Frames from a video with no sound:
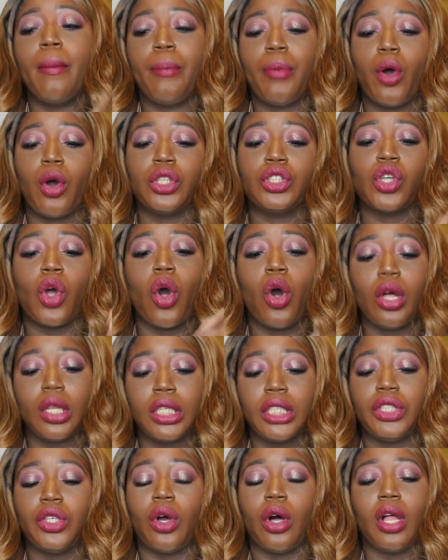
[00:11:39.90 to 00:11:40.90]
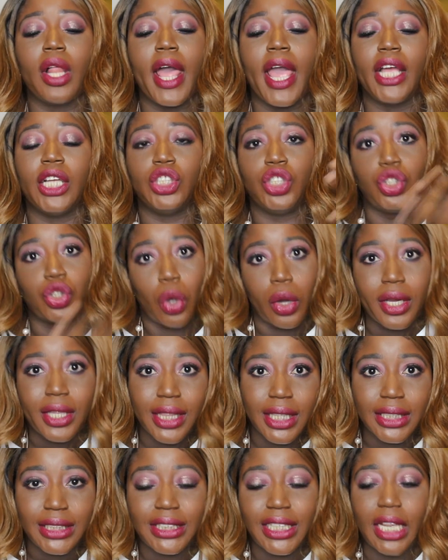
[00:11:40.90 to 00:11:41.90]
But all in all, enjoy
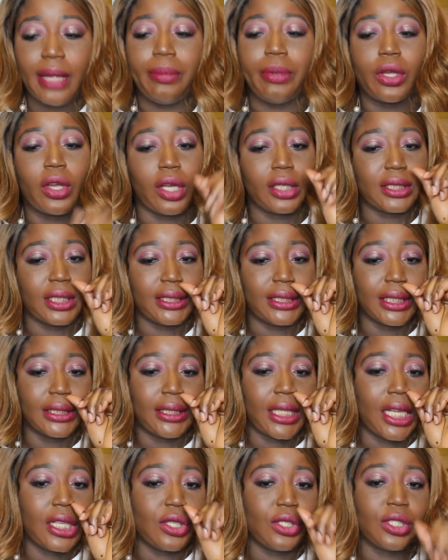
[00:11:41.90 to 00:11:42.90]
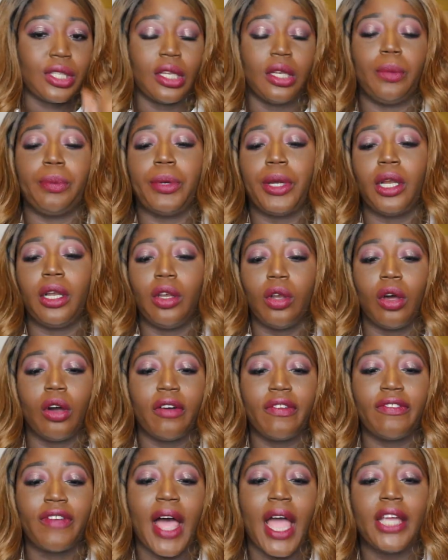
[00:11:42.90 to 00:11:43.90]
the day because it's a day to celebrate
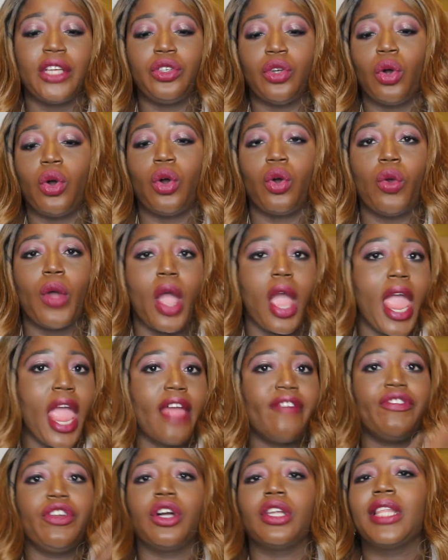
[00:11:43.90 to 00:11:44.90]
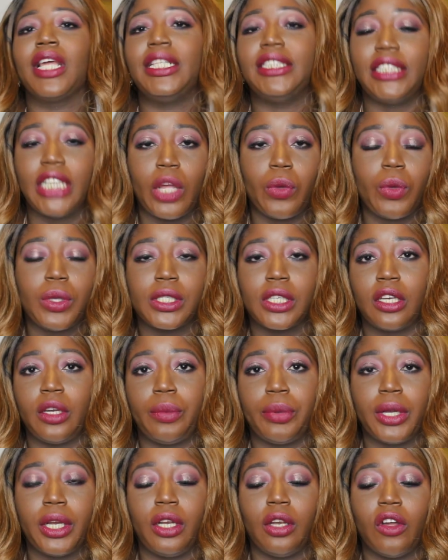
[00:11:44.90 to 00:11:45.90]
love. I know every other day we
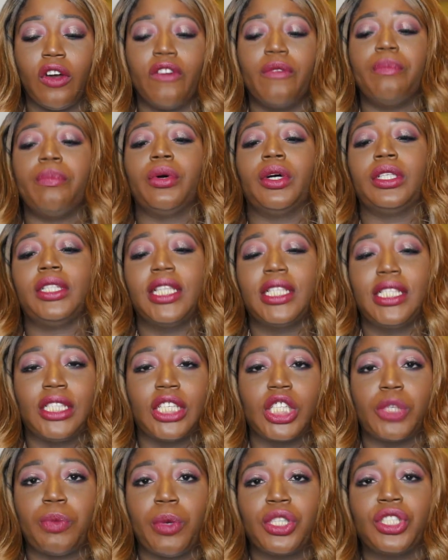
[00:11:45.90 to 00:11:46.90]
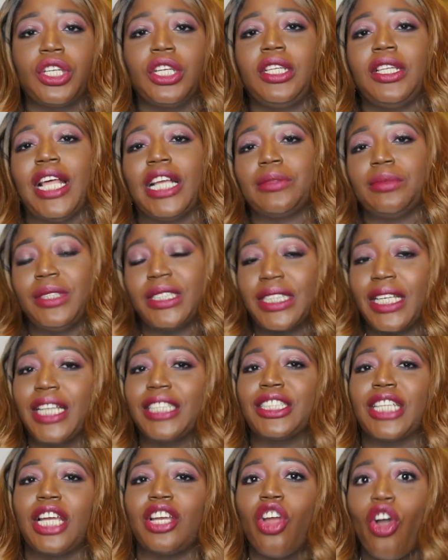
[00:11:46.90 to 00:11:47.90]
celebrate love, but this is especially that we set
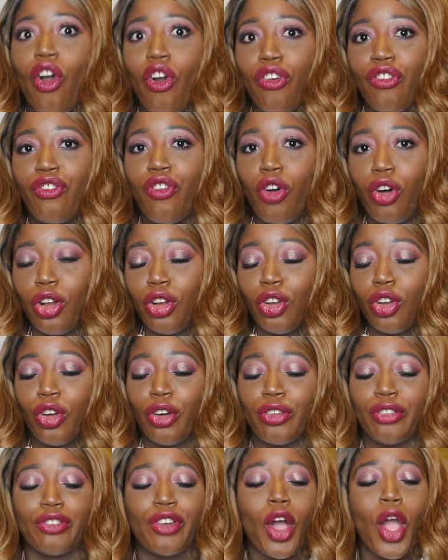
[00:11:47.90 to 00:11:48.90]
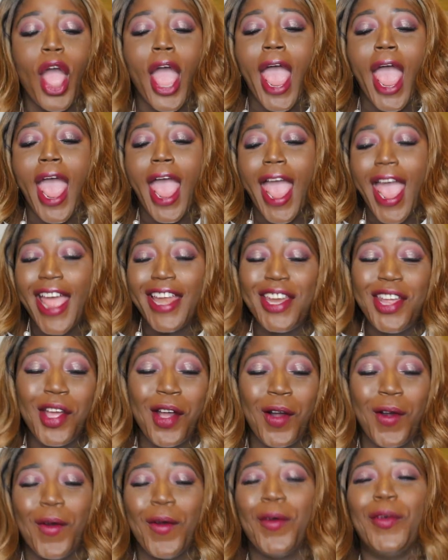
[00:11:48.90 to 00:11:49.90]
aside for love.
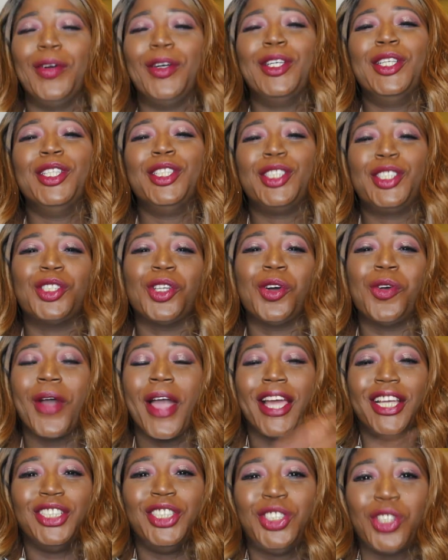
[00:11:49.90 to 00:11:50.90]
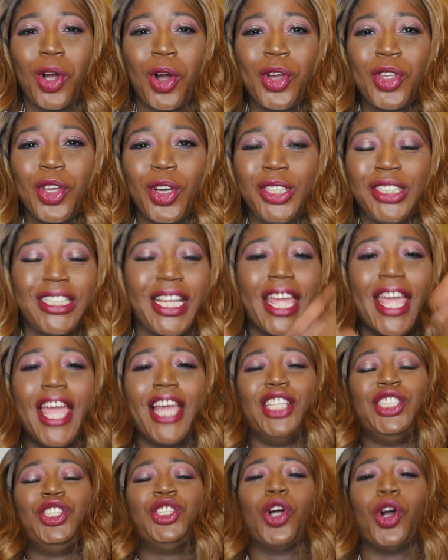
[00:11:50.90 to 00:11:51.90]
Anywho, so enjoy your
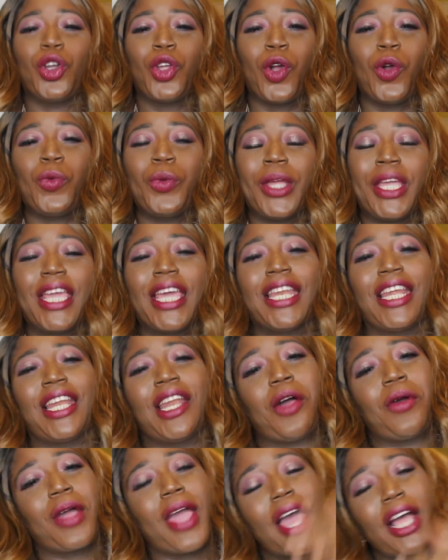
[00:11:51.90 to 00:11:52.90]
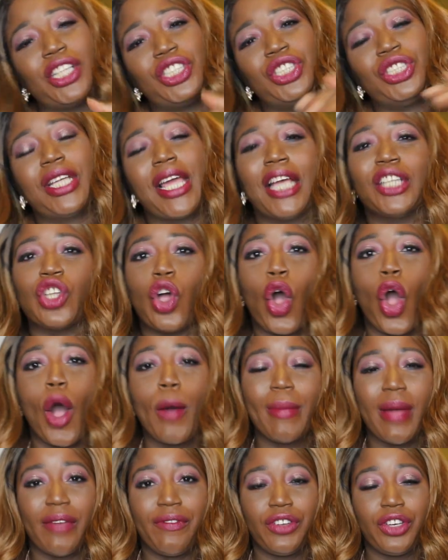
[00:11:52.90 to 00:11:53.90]
day, enjoy your weekend, and I'll catch you guys
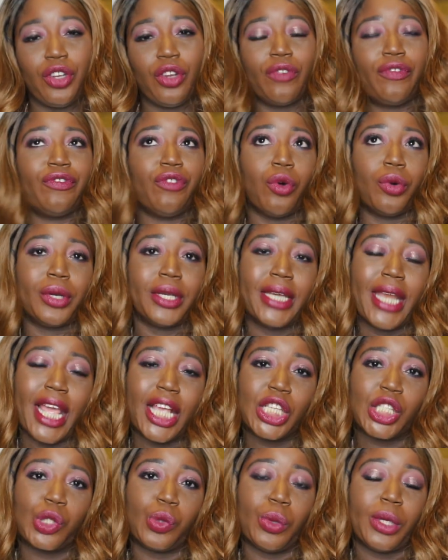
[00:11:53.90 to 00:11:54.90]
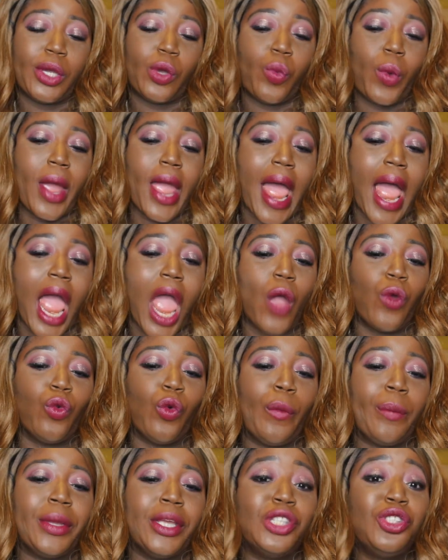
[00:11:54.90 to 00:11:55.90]
on my video for next week where I
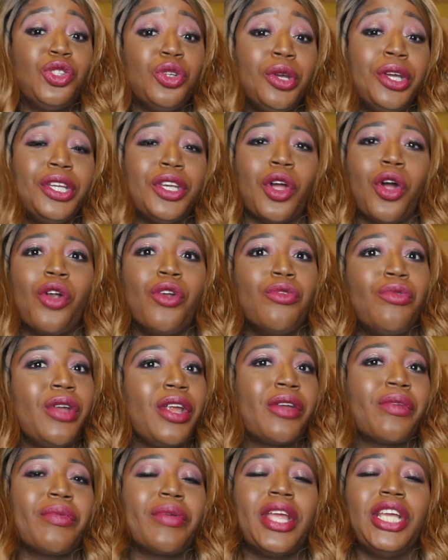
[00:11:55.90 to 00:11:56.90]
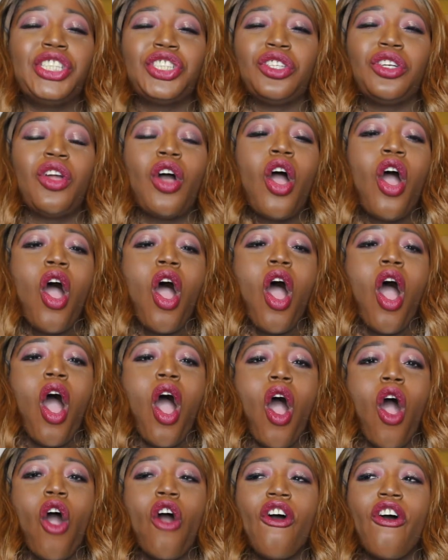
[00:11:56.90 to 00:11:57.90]
will be doing a recreation
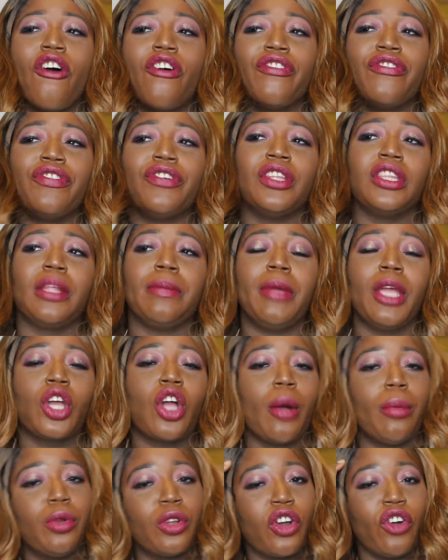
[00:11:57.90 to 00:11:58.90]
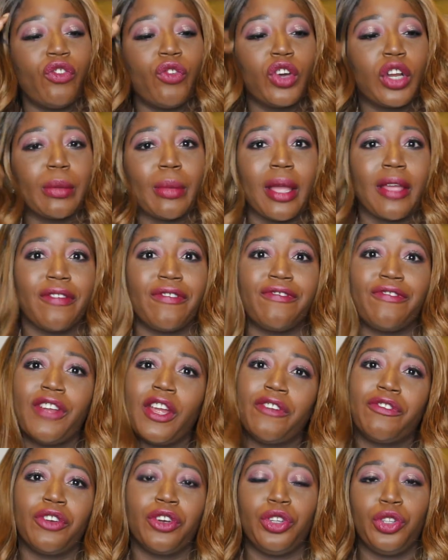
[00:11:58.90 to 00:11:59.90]
of the makeup look of one of my
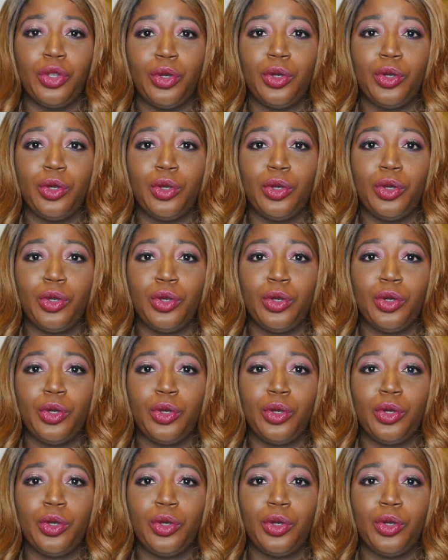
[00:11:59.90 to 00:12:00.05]
favorite